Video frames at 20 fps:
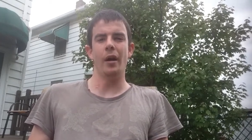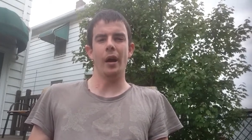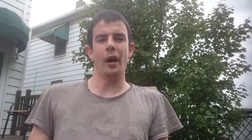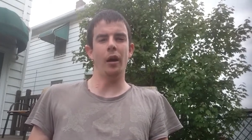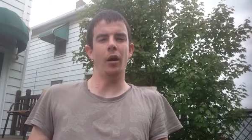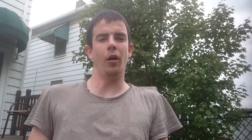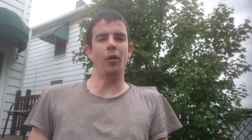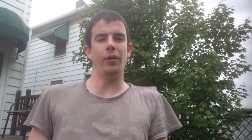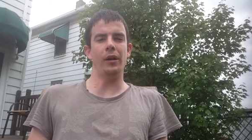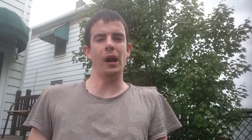
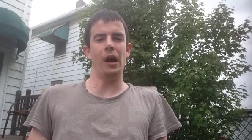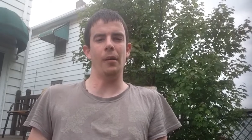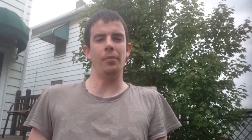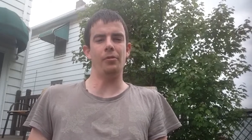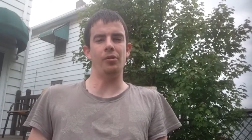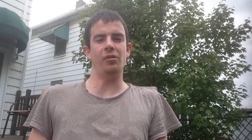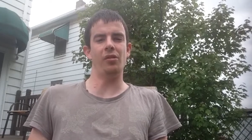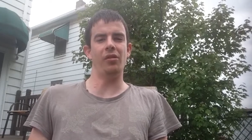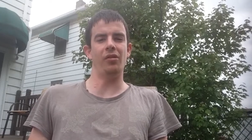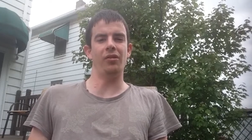and all the
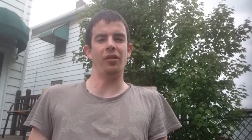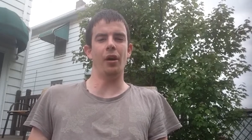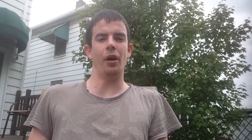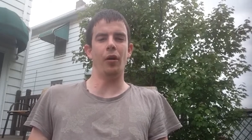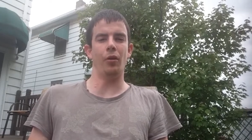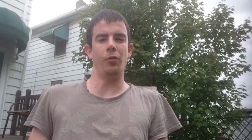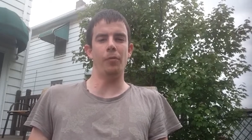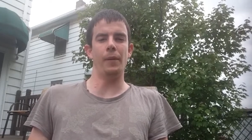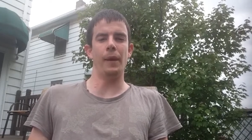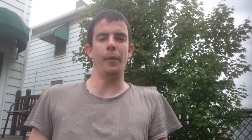opportunities that
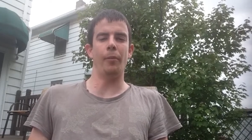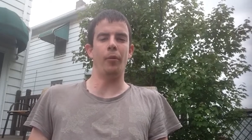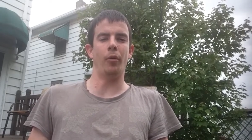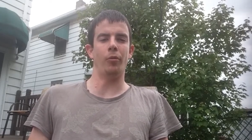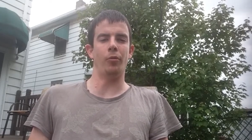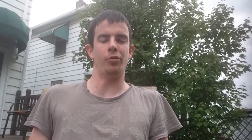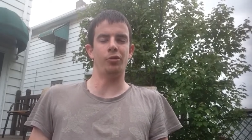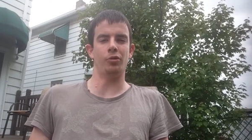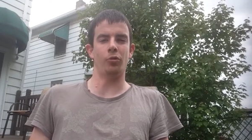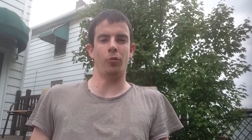other people
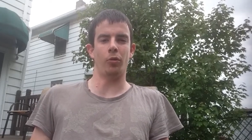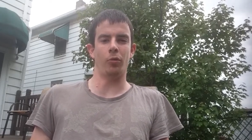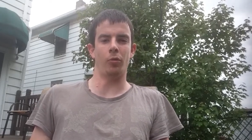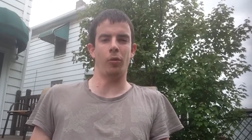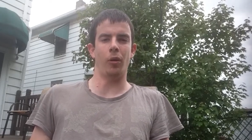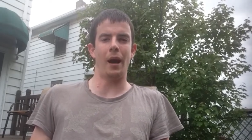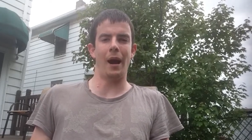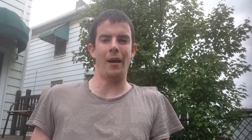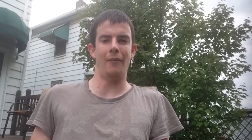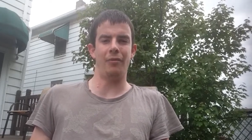at Restored
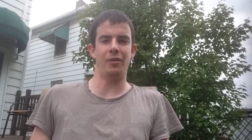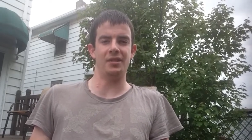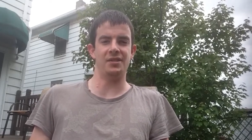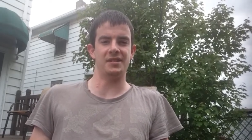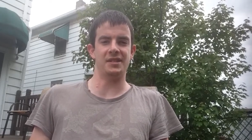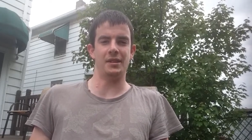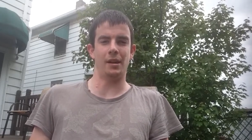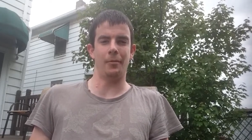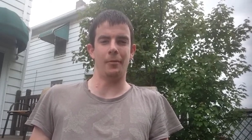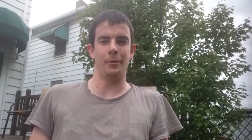will have this
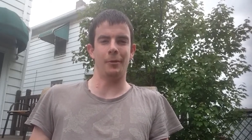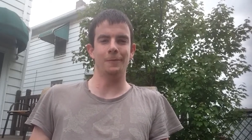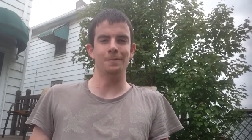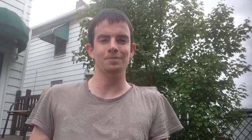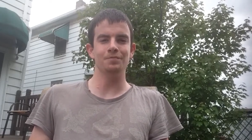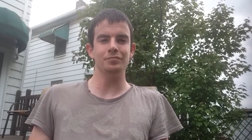summer.